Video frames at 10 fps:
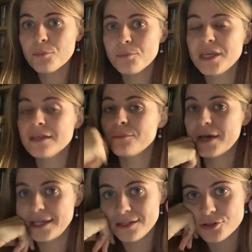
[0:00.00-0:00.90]
piqued my
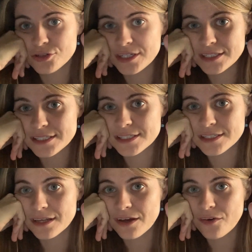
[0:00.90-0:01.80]
interest,
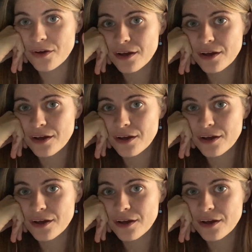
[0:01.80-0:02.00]
so